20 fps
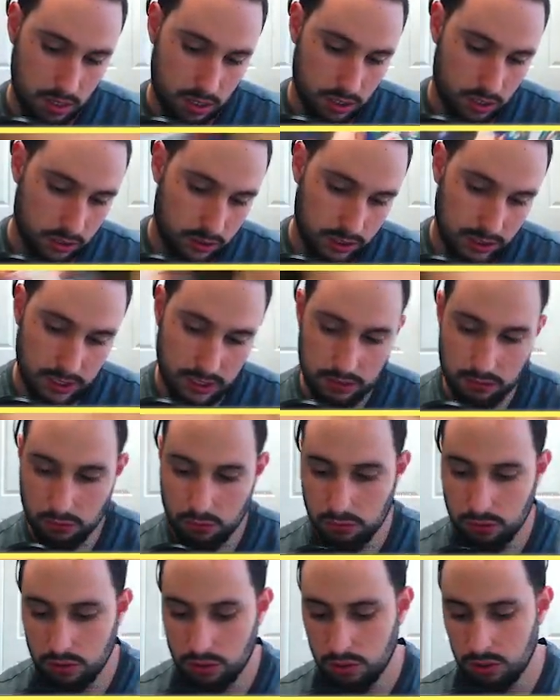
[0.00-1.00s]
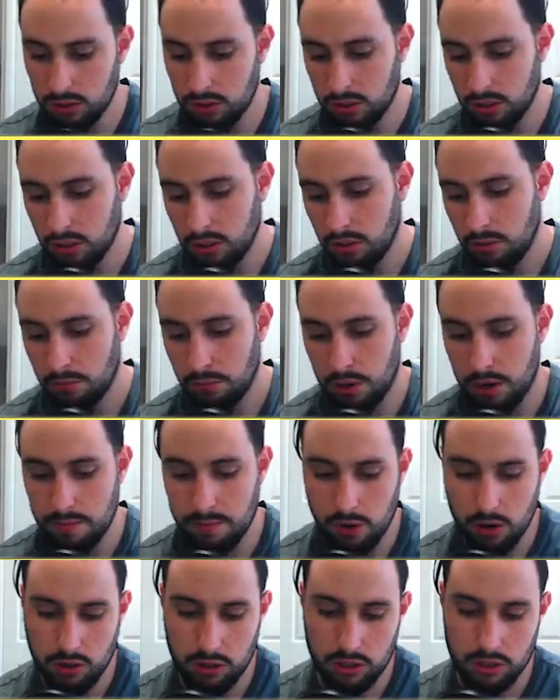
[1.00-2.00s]
Sydney Roosters. Brett
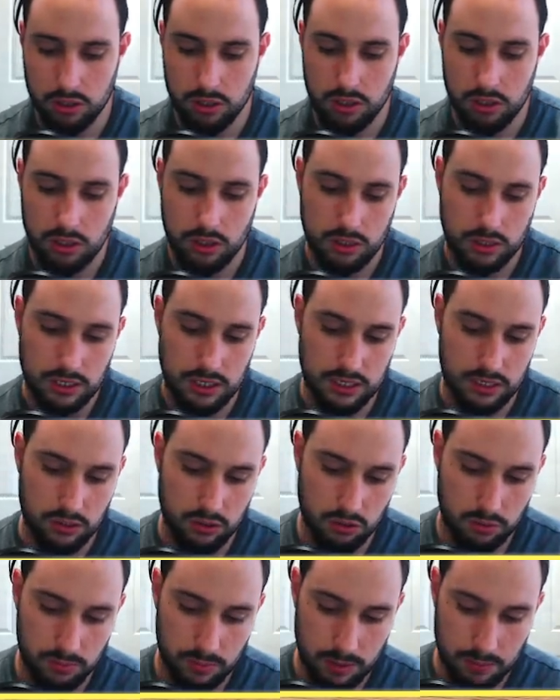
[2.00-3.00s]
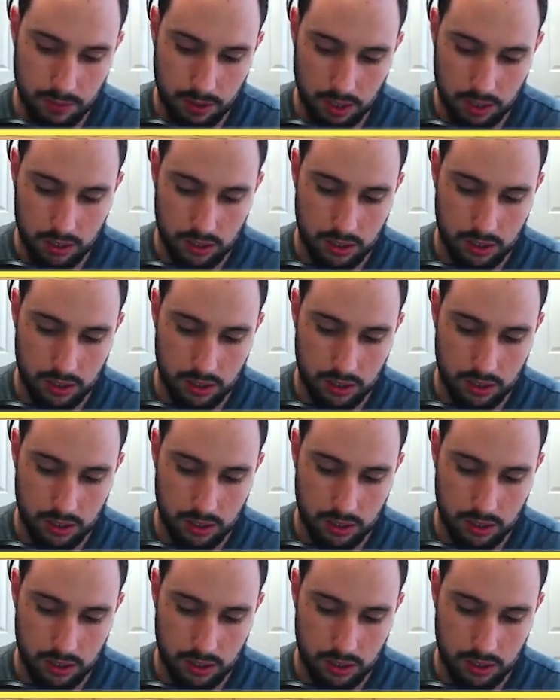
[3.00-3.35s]
Morris, season to remember.